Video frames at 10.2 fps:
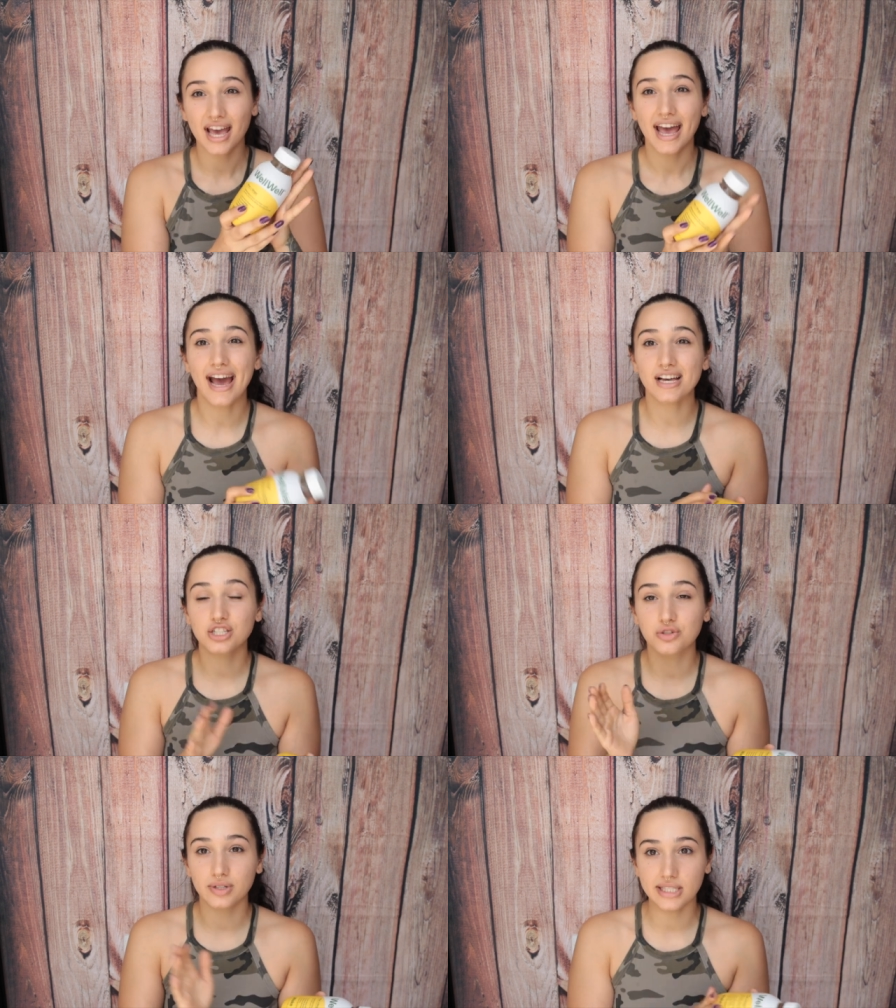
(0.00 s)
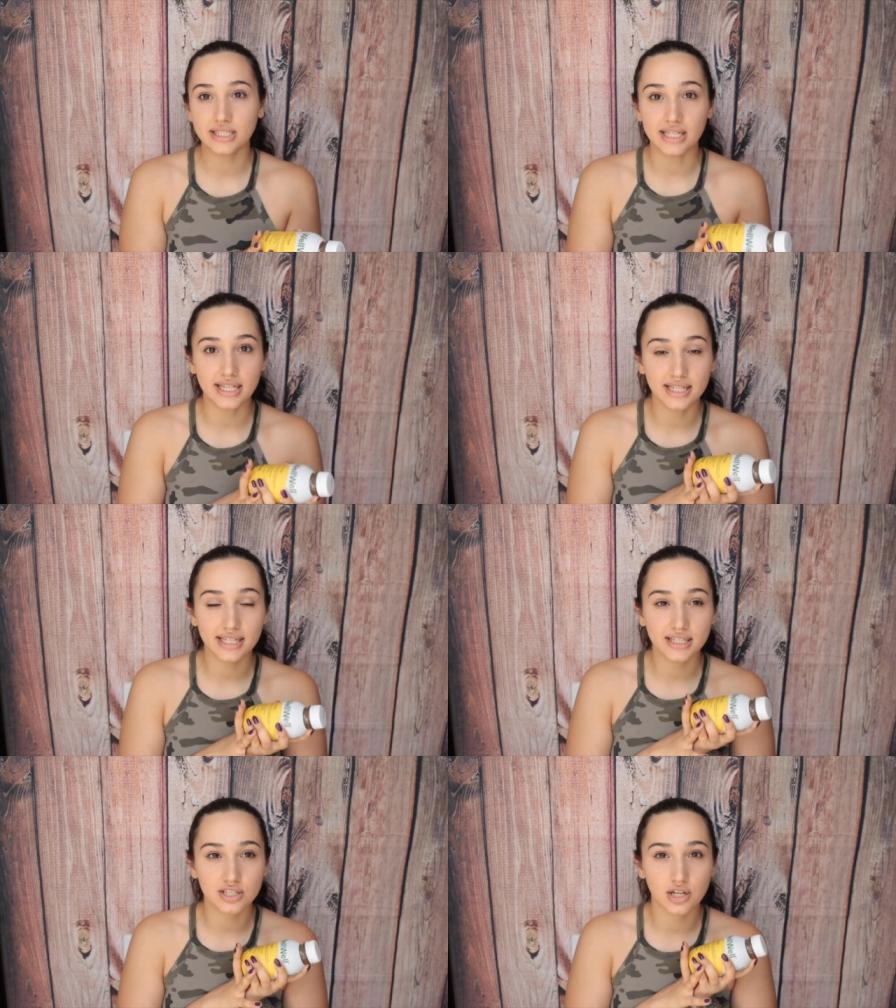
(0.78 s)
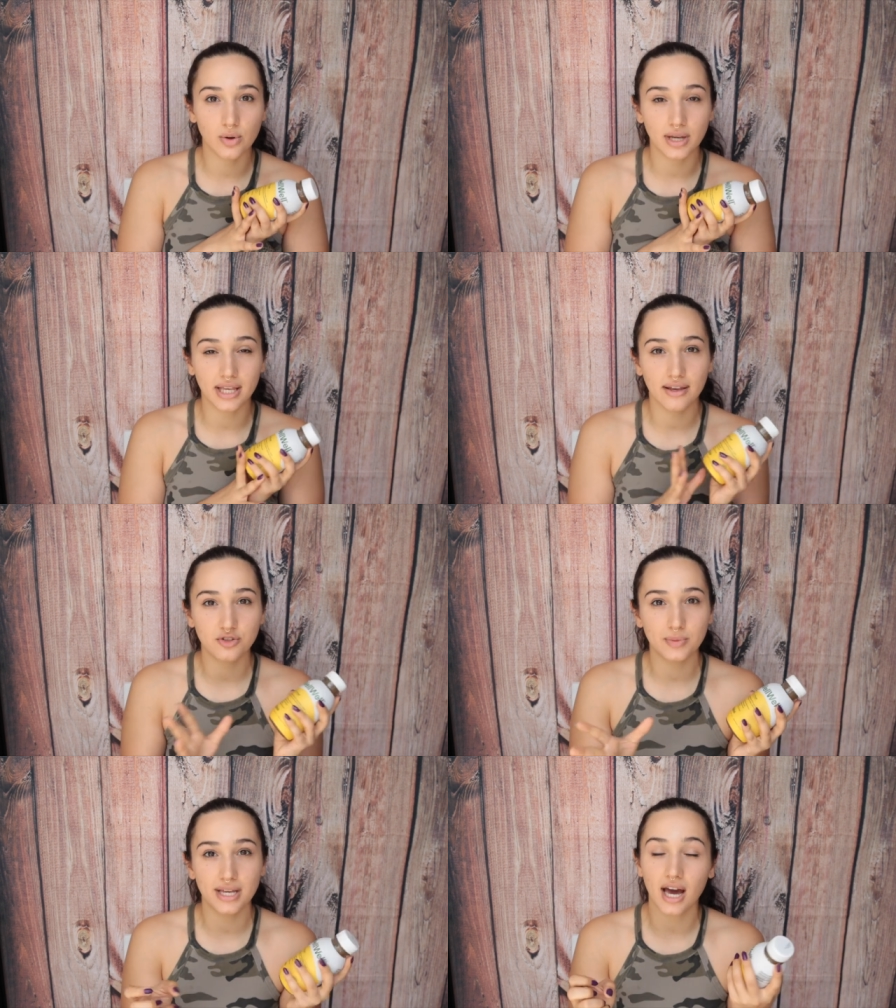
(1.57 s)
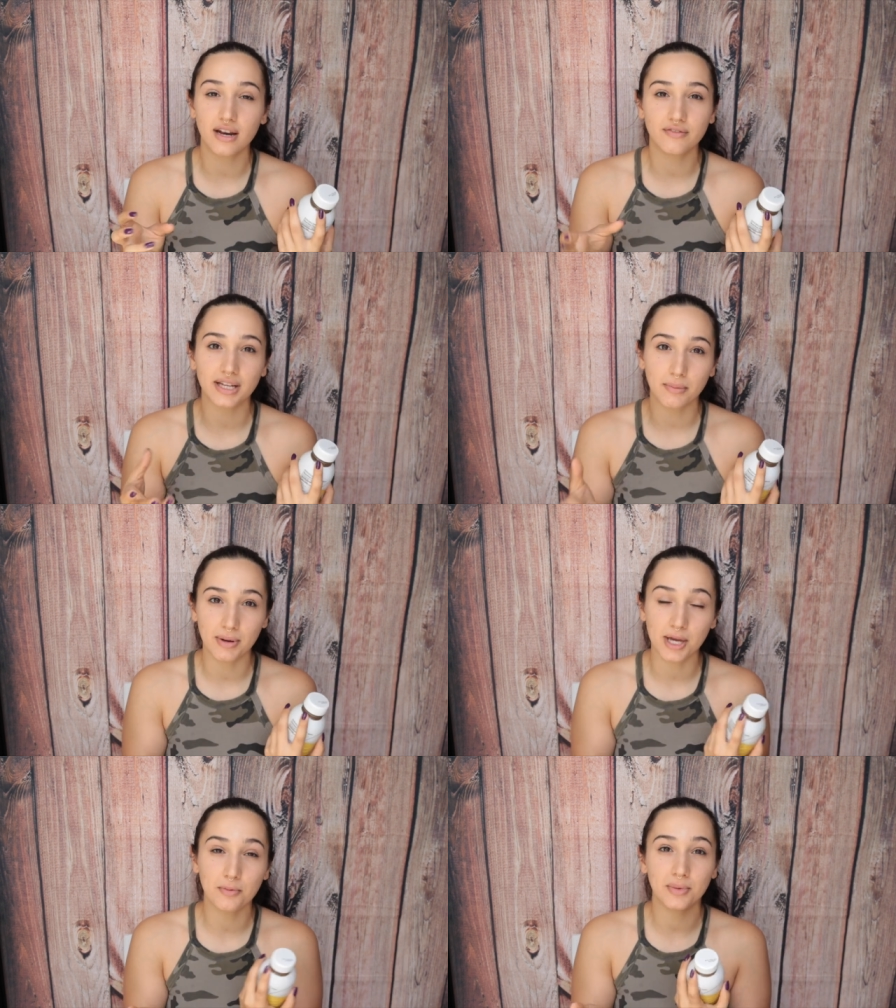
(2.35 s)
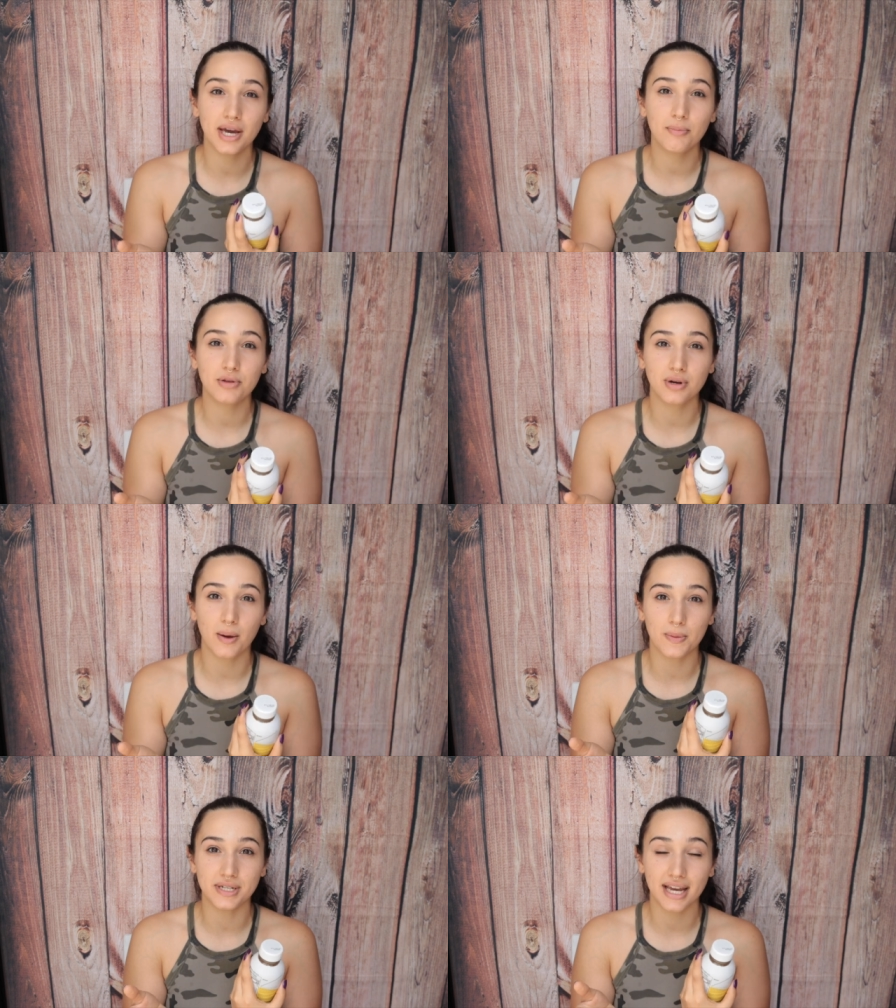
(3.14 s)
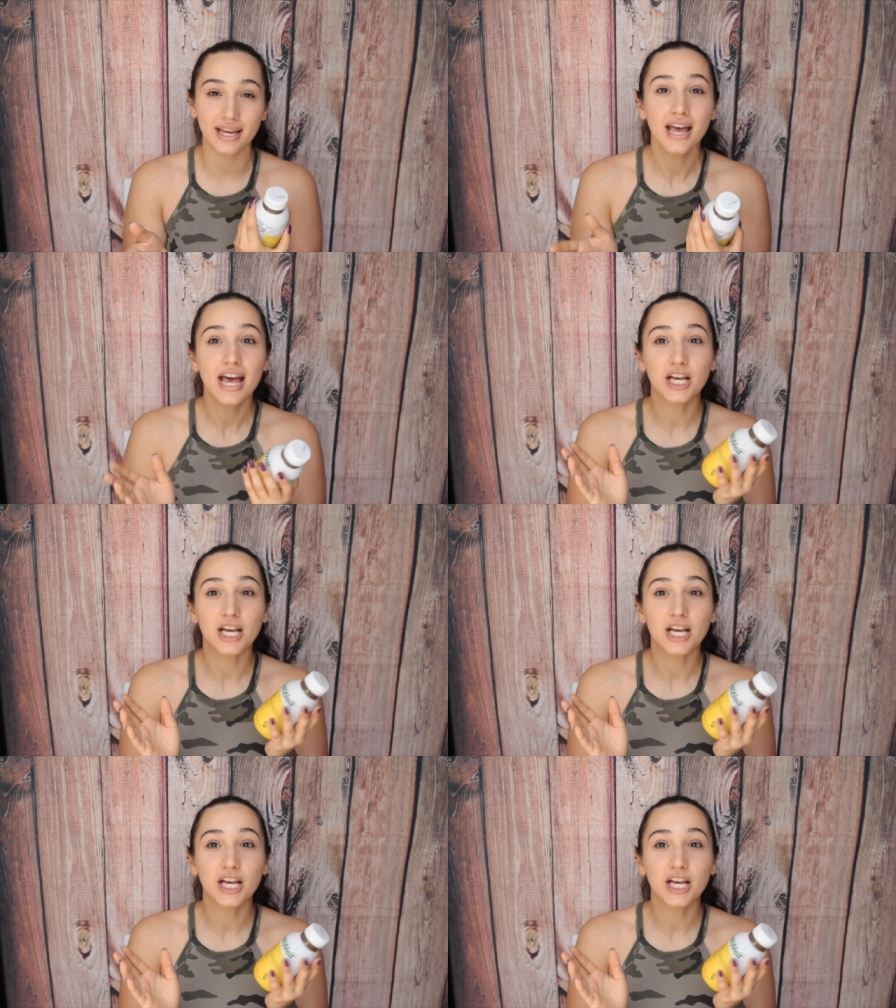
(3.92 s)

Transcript: It has green tea in it so it gives me kind of like a pick-me-up throughout the day,